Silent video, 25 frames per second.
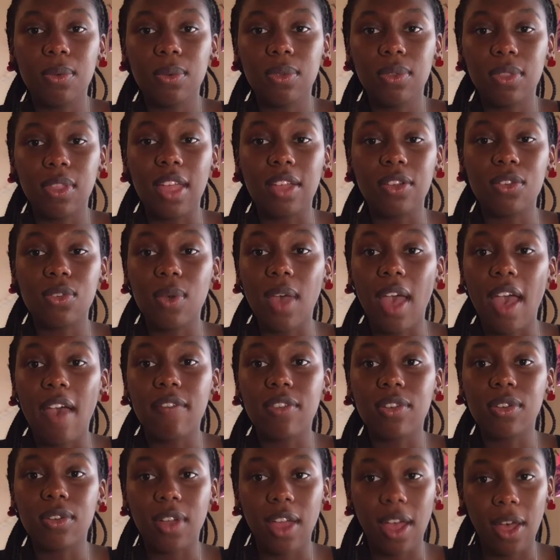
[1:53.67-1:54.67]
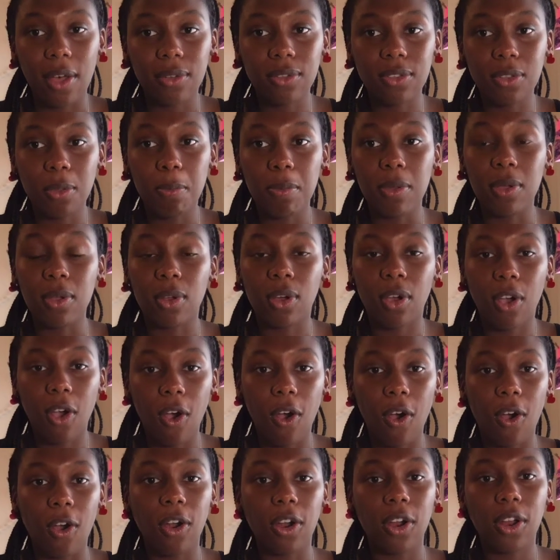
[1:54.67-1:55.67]
that you have in your house to build a
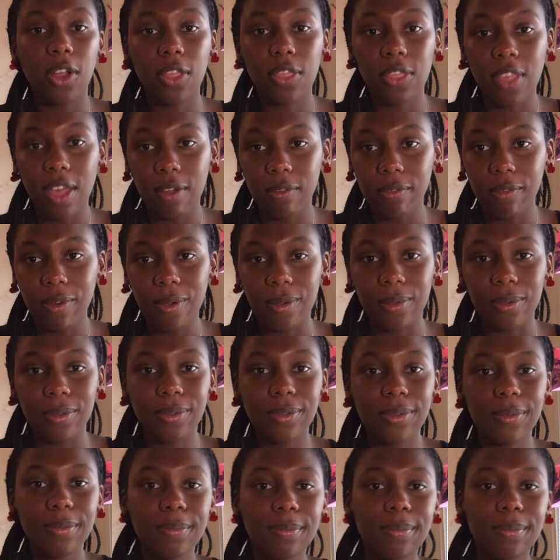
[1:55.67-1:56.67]
car that rolls.